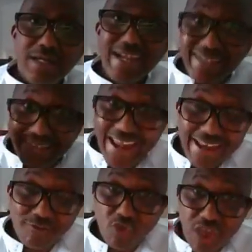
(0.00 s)
A
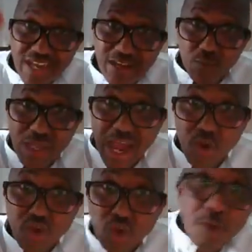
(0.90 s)
date to say that we are
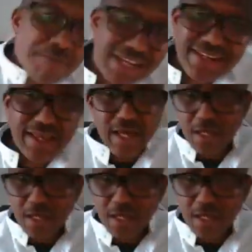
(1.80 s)
going to complete it?